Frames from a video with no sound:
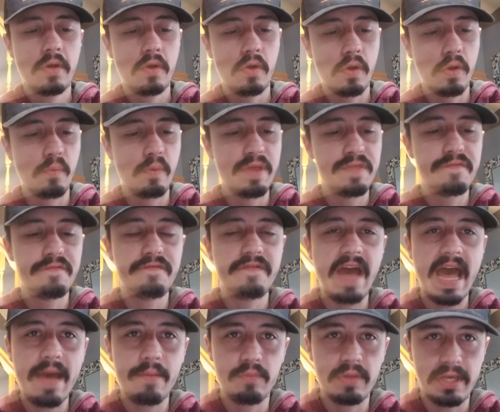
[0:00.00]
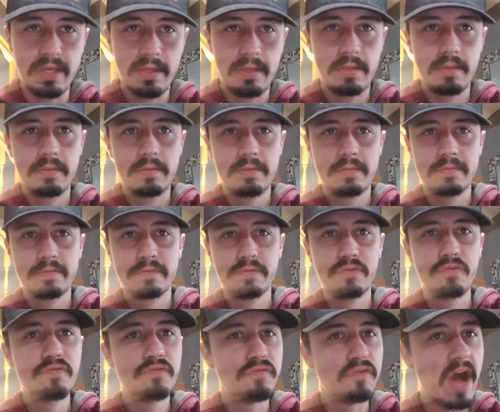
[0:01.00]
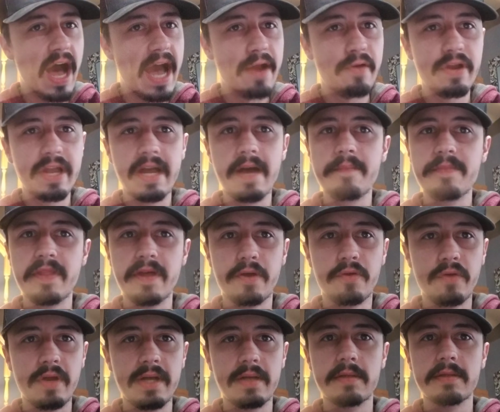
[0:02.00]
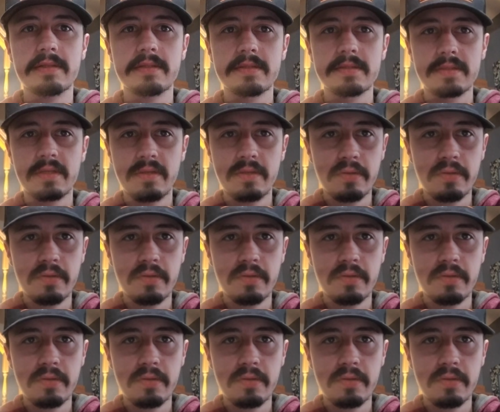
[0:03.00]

or with family, firing up the grills,